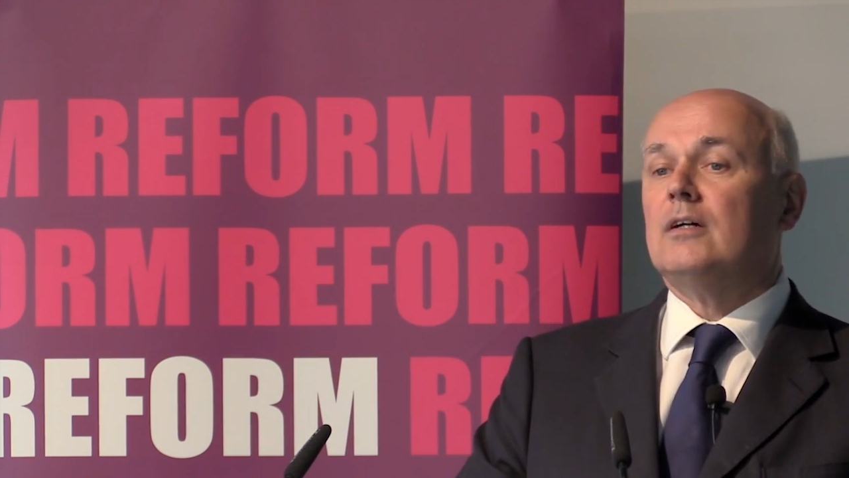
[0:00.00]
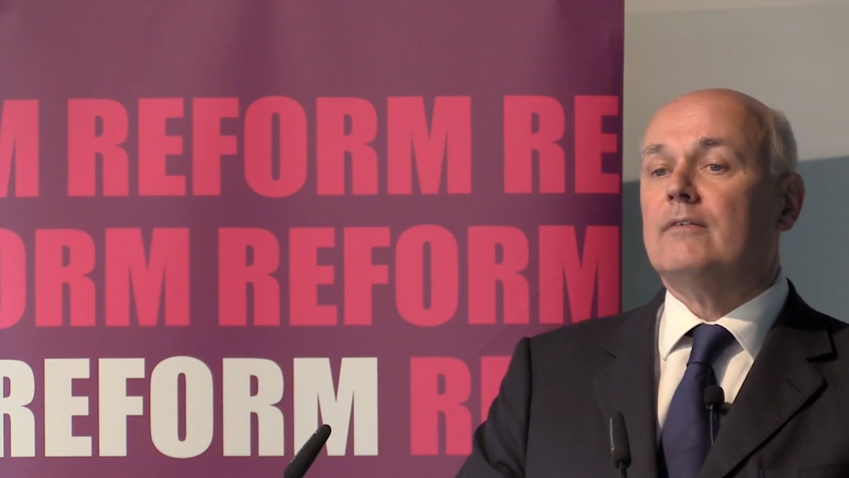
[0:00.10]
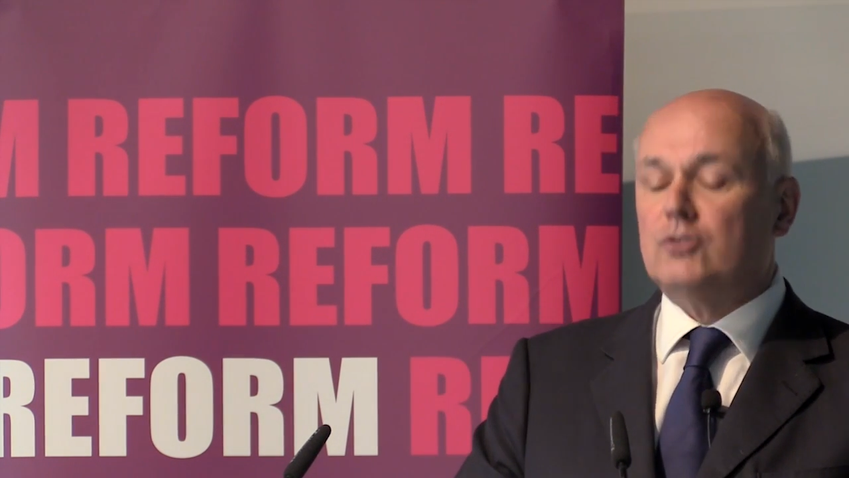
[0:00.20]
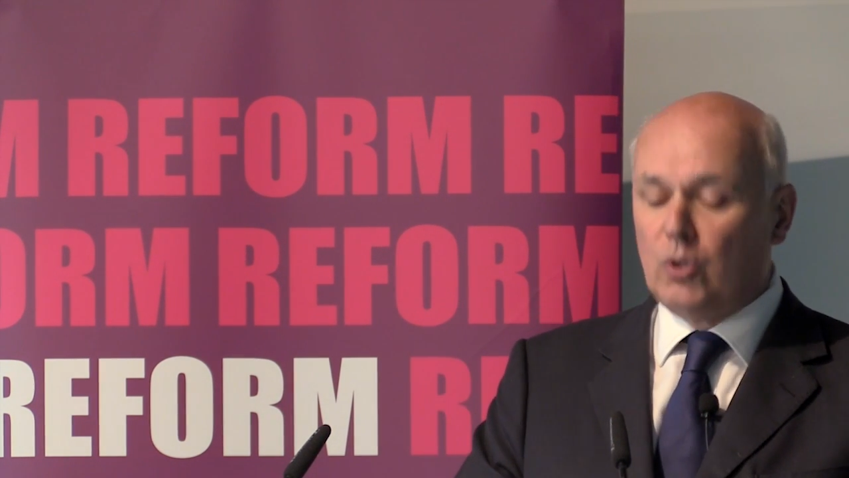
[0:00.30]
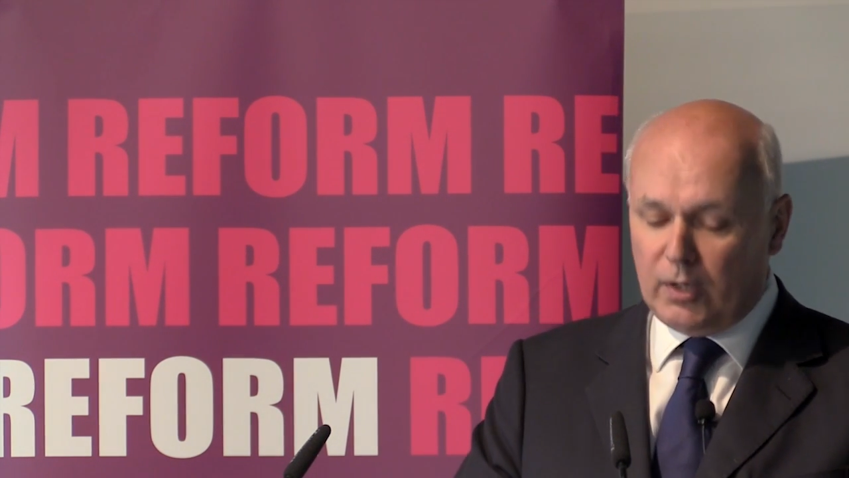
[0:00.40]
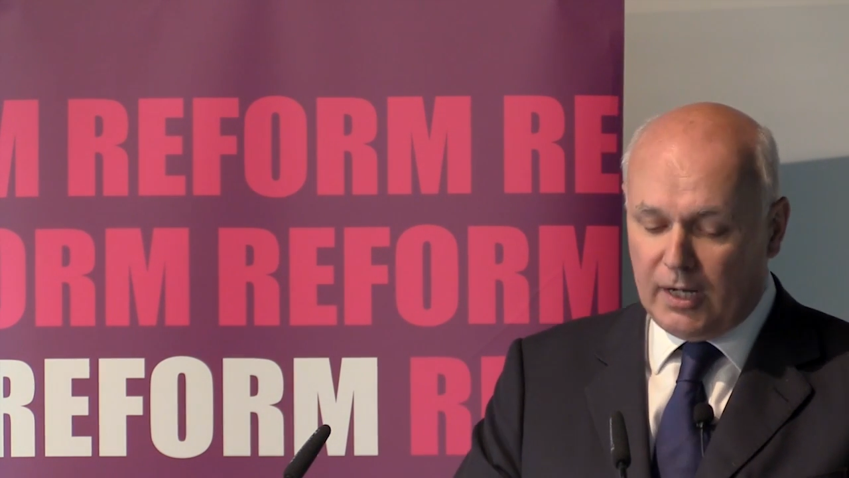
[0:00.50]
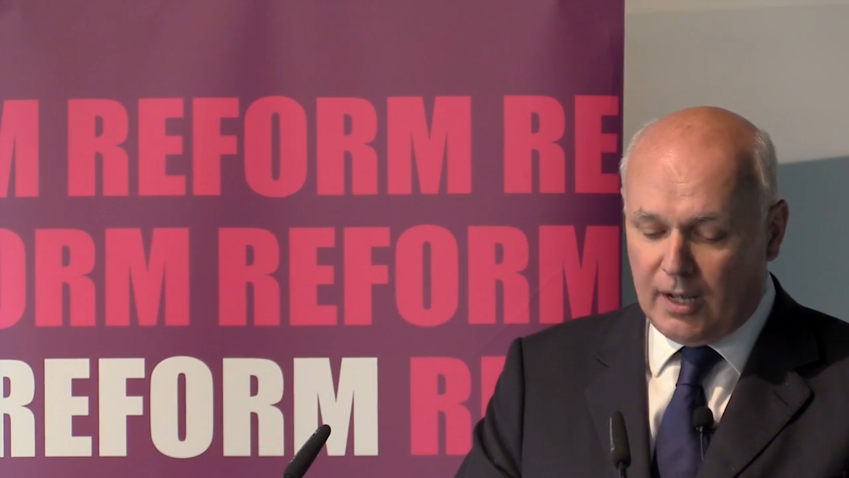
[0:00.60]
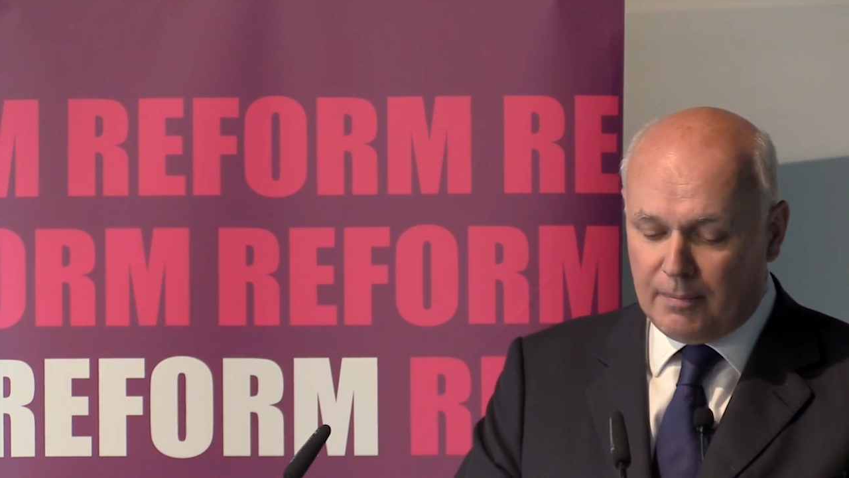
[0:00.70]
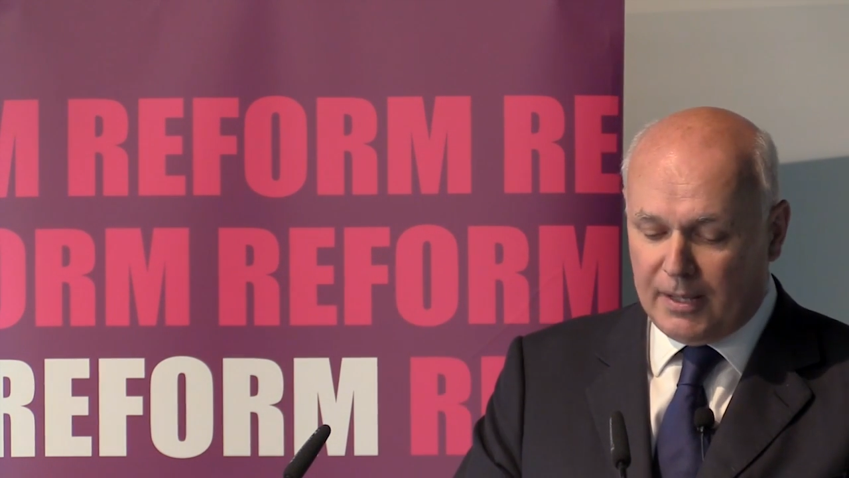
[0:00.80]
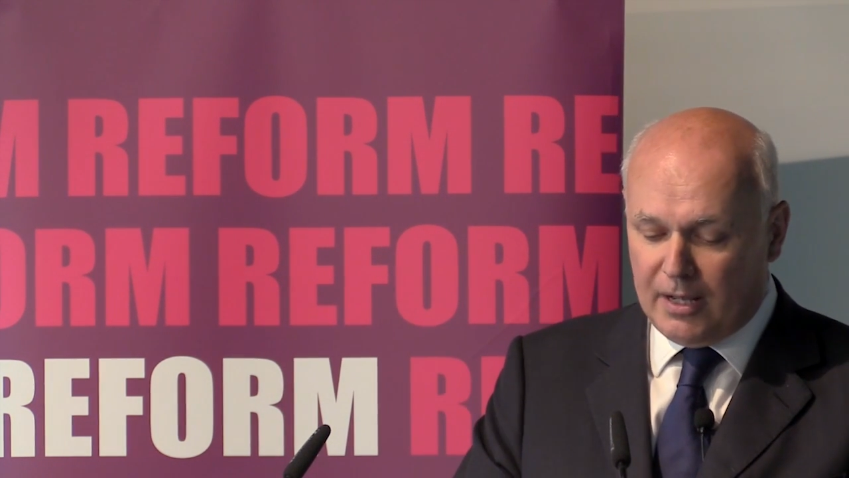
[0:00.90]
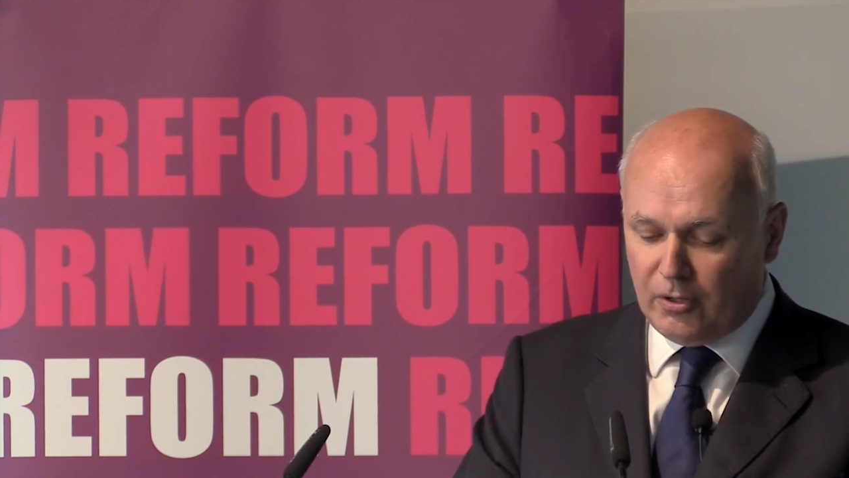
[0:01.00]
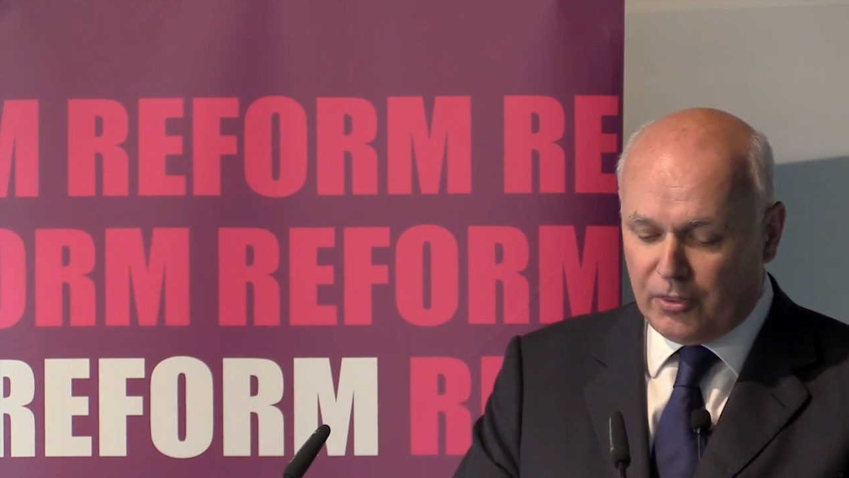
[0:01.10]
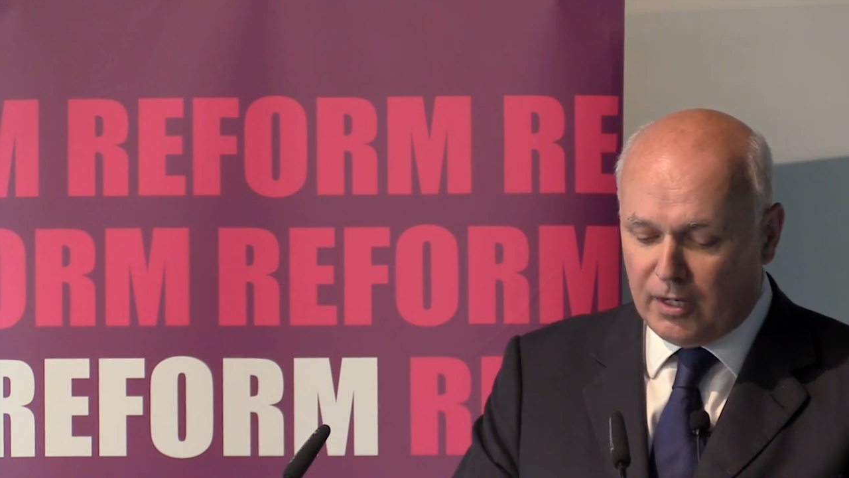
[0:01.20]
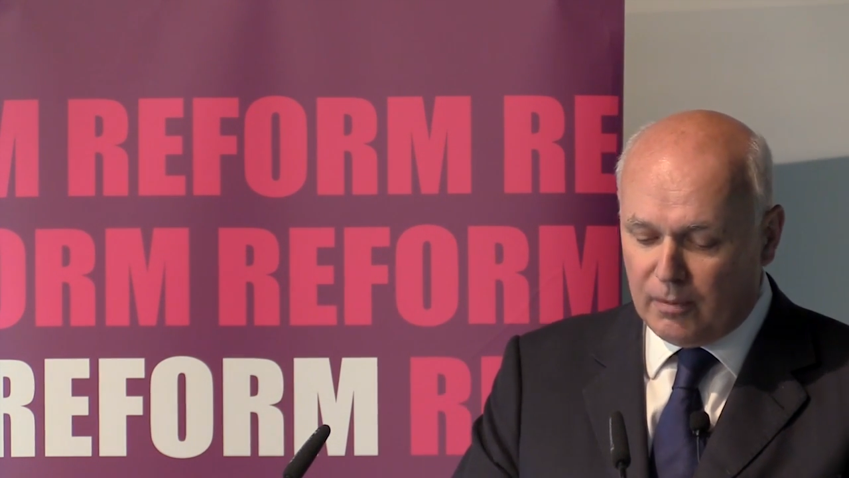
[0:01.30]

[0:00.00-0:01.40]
of joining up health